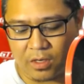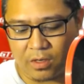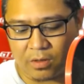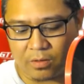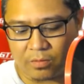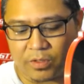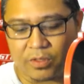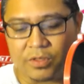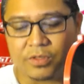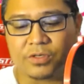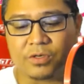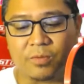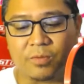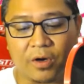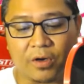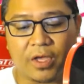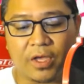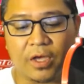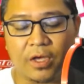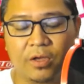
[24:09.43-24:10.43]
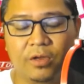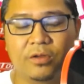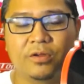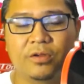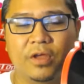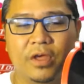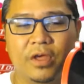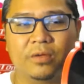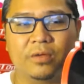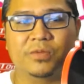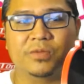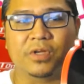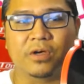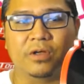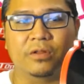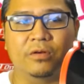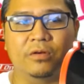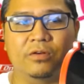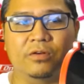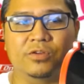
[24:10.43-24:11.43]
There are some arcade games
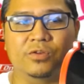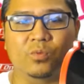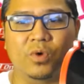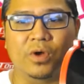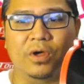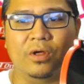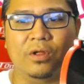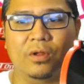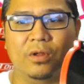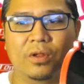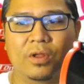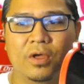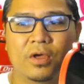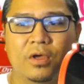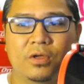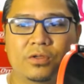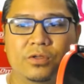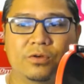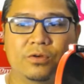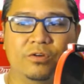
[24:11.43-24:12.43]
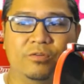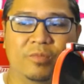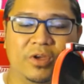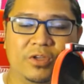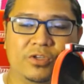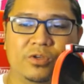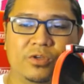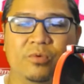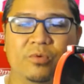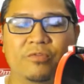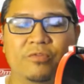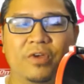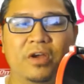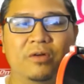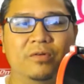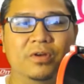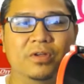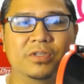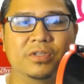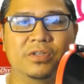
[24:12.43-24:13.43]
on there as well. Two of my super
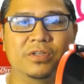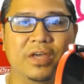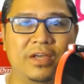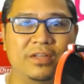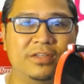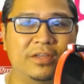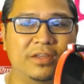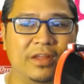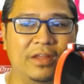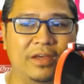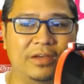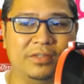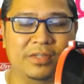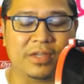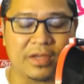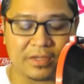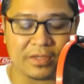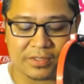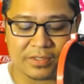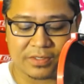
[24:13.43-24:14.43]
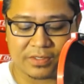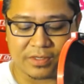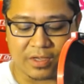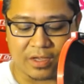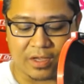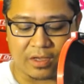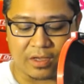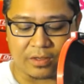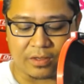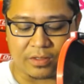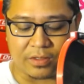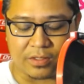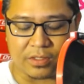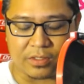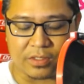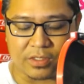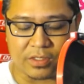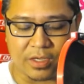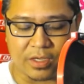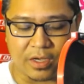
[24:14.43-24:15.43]
favorites, 19XX
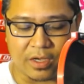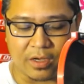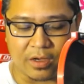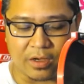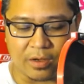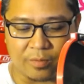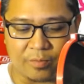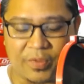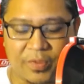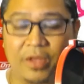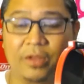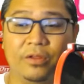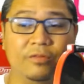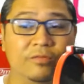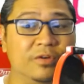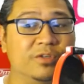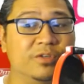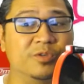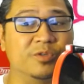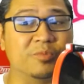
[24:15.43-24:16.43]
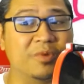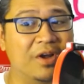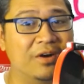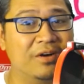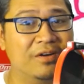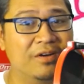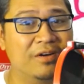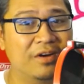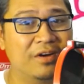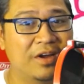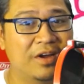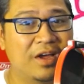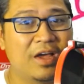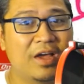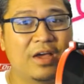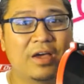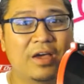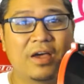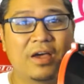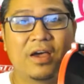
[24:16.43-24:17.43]
and Alien vs. Predator.
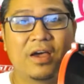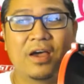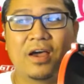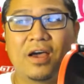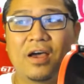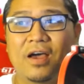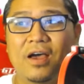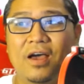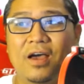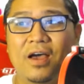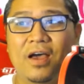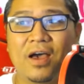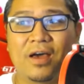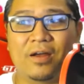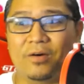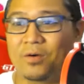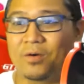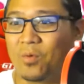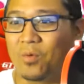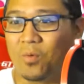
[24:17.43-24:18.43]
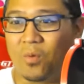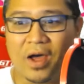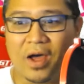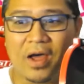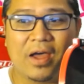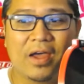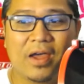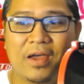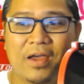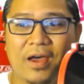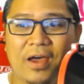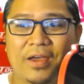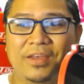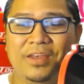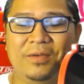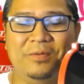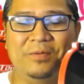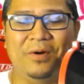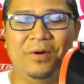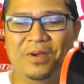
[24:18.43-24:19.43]
I don't know why I
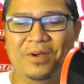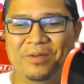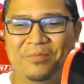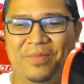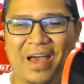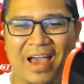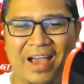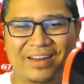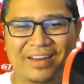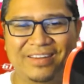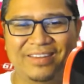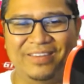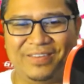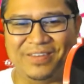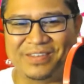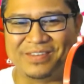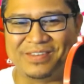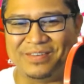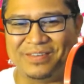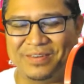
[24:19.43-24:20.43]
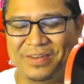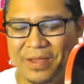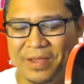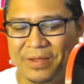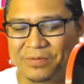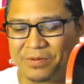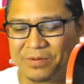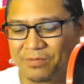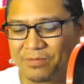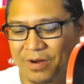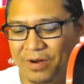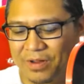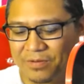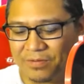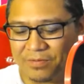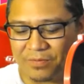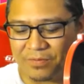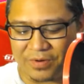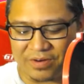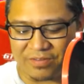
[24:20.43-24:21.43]
keep going back to those two games
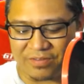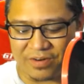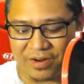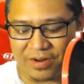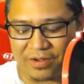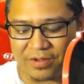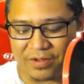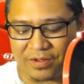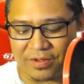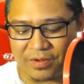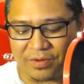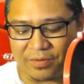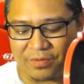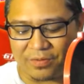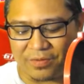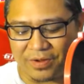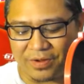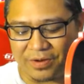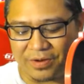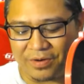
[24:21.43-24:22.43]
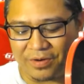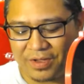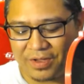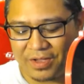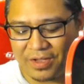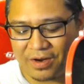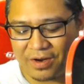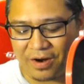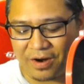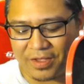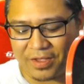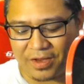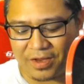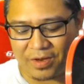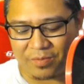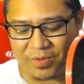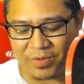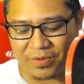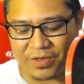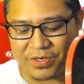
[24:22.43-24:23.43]
whenever I run arcade
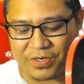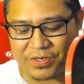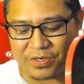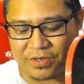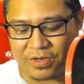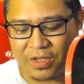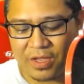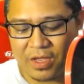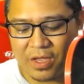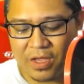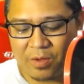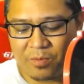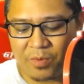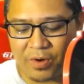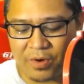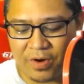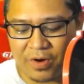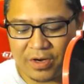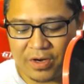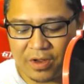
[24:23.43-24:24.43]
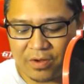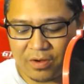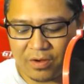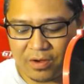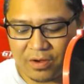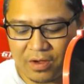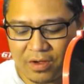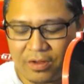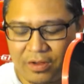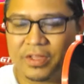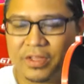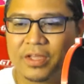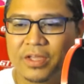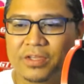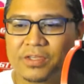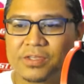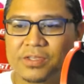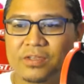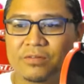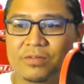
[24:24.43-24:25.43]
emulation. But right now, all
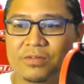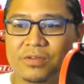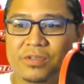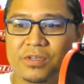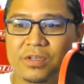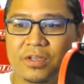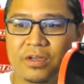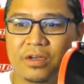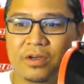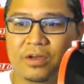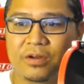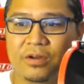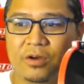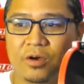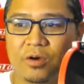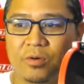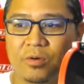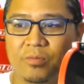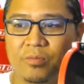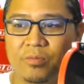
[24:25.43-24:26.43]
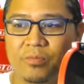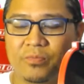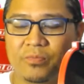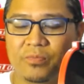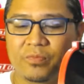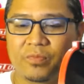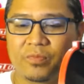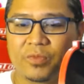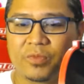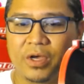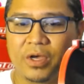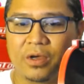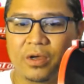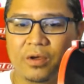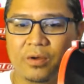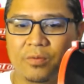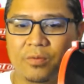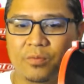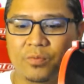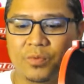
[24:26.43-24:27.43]
that stuff is sitting on here
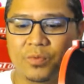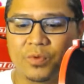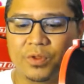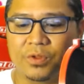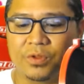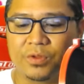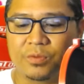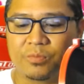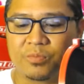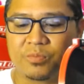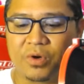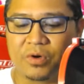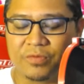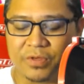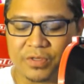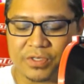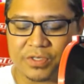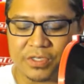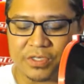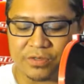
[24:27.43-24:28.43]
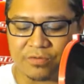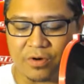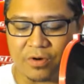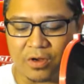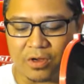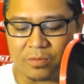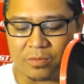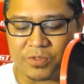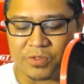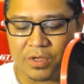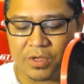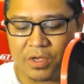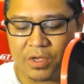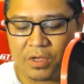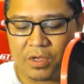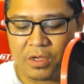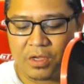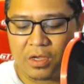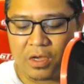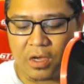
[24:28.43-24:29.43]
with perfect sets of ROMs
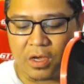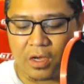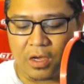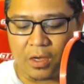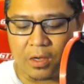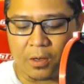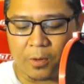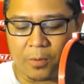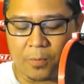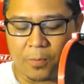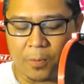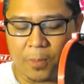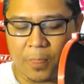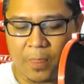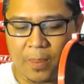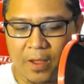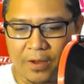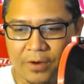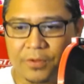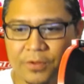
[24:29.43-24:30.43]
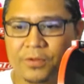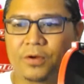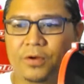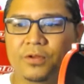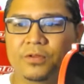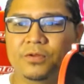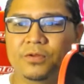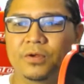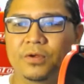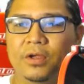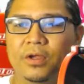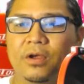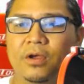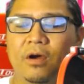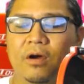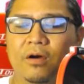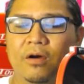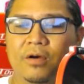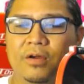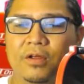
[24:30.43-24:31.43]
on a 32 gig
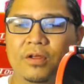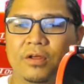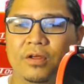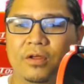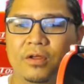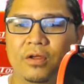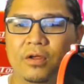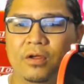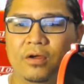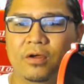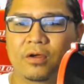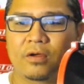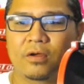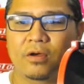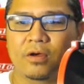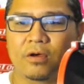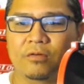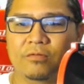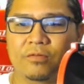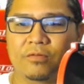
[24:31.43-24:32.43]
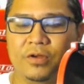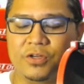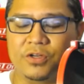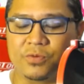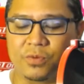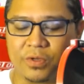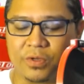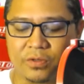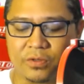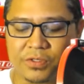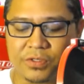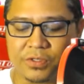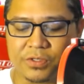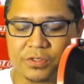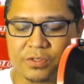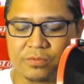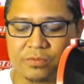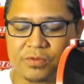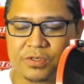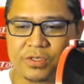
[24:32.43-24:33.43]
card. For each one of those
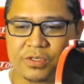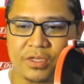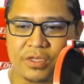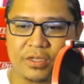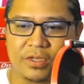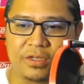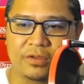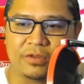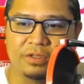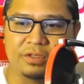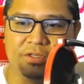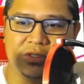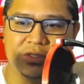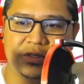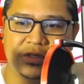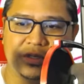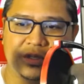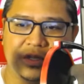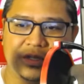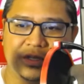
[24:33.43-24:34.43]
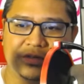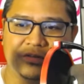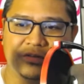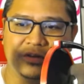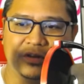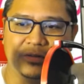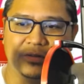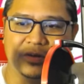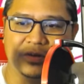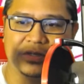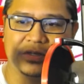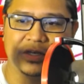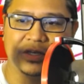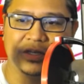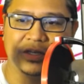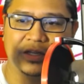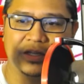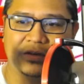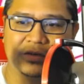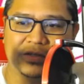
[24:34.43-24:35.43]
systems, and you can see that's available inside
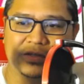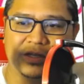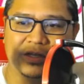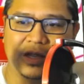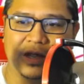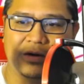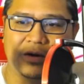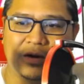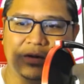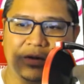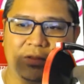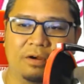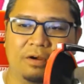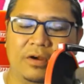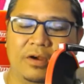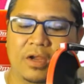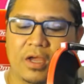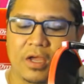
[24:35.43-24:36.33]
that little slot right there.